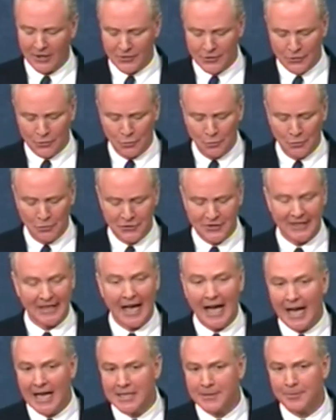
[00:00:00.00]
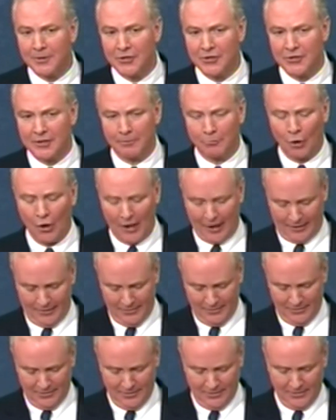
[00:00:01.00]
Schools and Hospitals Abroad
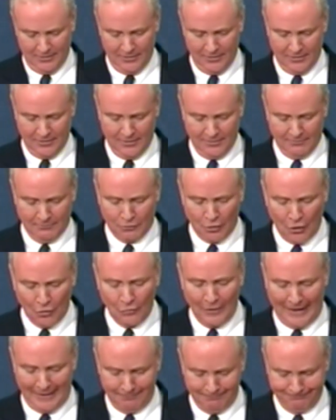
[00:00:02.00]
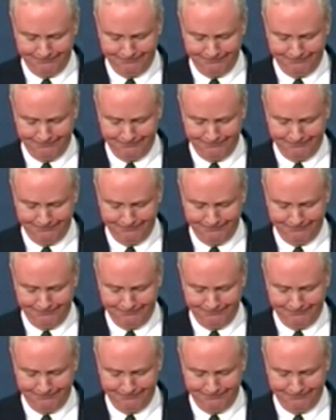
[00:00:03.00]
program.